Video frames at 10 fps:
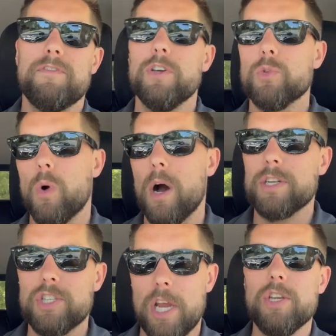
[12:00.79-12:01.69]
field
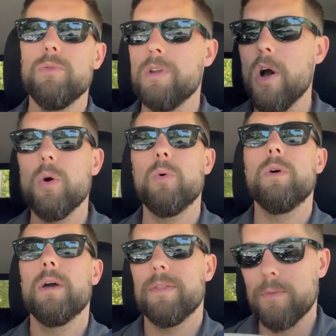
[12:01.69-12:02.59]
watch and you know
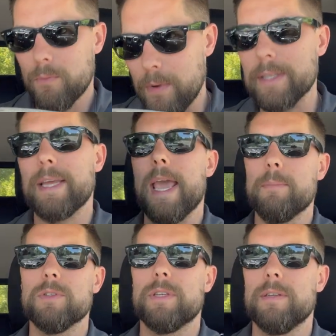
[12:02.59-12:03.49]
it's a Hamilton.